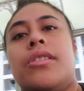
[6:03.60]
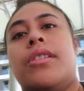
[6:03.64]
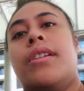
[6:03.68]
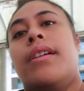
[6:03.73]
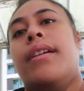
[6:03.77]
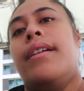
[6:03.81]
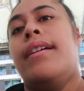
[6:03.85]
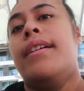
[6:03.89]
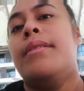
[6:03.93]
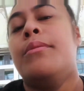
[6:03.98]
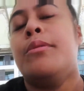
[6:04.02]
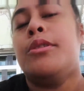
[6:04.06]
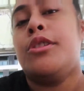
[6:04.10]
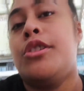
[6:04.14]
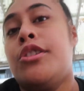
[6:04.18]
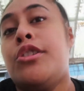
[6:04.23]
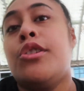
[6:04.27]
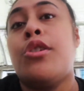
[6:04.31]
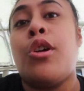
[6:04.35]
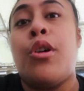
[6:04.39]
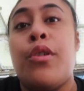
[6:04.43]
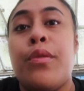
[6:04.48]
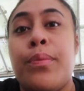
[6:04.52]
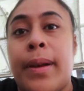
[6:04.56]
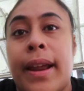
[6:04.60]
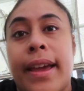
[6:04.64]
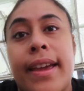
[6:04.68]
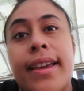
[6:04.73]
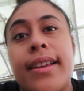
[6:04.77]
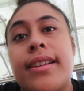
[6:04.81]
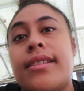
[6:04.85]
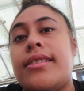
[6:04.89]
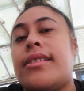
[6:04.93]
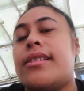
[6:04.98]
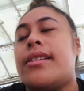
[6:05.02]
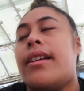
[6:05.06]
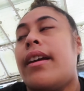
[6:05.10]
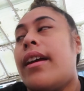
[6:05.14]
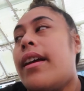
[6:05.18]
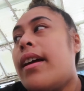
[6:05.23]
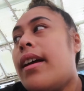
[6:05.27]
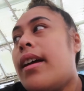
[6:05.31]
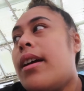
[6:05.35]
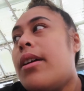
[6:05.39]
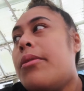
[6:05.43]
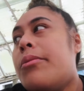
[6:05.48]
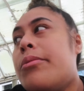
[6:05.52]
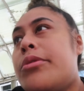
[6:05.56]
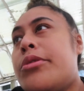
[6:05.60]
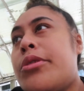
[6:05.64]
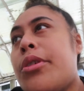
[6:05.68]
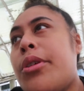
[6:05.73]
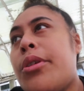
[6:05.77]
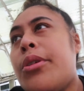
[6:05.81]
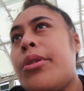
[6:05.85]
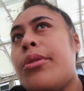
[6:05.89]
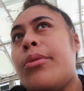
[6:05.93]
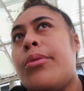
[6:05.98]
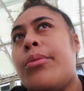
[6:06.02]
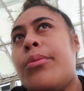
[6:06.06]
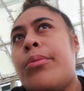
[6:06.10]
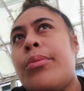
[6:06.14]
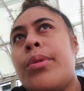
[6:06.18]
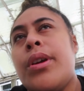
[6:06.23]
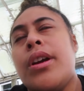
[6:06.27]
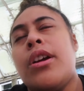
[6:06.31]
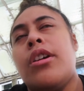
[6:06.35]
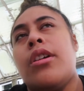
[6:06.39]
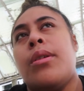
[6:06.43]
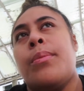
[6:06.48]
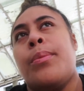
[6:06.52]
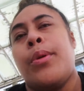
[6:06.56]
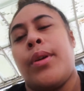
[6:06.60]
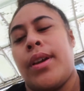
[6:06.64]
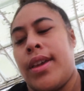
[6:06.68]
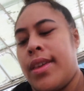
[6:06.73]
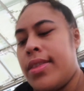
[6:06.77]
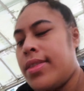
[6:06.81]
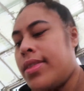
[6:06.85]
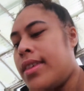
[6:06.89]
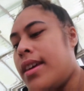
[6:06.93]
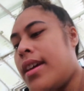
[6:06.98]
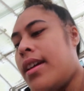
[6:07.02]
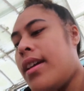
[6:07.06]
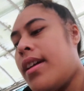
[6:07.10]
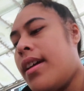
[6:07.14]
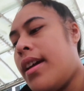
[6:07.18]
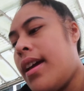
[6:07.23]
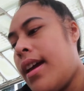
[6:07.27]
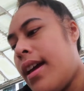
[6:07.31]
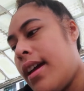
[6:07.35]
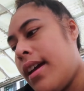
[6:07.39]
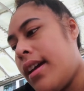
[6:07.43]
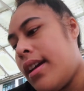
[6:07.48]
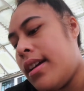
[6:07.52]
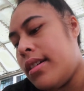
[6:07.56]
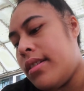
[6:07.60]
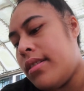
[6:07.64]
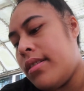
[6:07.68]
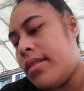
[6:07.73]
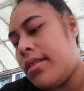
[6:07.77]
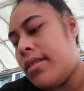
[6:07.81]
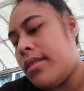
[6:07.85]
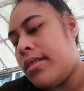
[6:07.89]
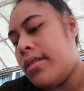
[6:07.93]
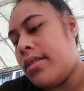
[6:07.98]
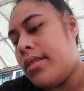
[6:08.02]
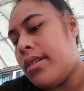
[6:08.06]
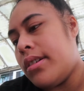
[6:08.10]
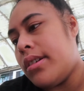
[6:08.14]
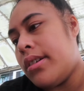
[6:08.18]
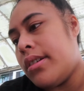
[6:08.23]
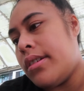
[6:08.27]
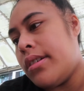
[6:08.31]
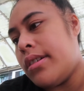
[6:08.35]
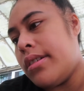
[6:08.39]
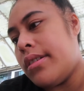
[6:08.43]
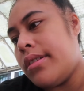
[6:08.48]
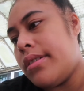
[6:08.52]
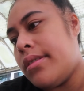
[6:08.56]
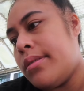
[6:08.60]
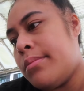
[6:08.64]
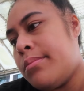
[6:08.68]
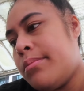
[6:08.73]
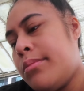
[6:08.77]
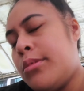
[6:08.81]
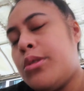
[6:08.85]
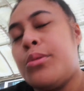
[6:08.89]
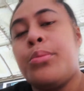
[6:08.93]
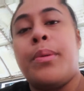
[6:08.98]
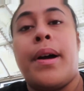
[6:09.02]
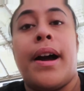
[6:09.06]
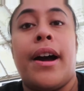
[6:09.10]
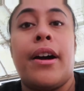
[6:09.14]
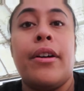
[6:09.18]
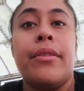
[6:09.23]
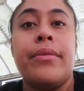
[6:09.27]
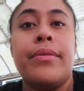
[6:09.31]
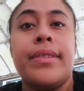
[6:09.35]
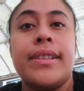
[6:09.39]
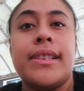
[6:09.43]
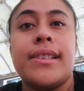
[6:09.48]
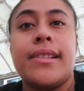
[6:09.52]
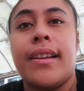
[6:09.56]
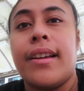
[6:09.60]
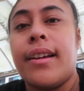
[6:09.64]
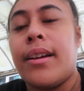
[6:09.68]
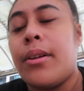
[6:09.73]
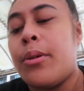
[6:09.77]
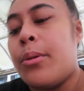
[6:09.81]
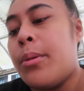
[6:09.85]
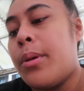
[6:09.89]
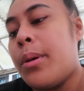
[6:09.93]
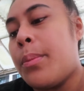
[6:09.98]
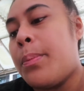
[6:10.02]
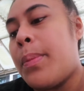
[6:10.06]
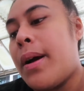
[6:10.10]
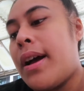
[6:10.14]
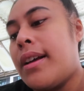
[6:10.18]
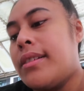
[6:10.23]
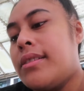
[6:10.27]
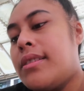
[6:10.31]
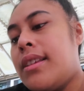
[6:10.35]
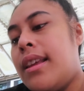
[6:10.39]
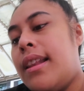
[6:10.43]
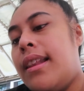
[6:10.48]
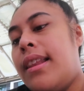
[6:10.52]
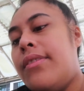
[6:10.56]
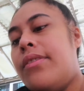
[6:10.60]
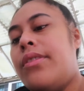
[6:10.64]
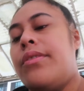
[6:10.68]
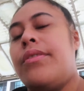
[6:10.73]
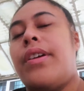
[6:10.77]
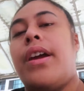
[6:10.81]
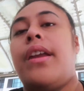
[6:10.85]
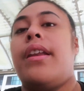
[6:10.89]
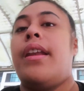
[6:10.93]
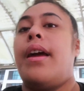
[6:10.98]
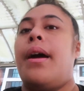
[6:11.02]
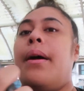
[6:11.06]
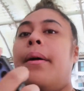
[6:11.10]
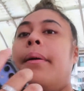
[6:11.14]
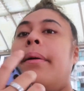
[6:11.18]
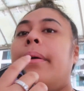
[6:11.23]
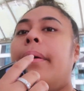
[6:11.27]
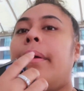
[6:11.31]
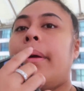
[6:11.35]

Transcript: to, which is a golf place. So we got a booking there at um, twelve. It's quarter past eleven right now.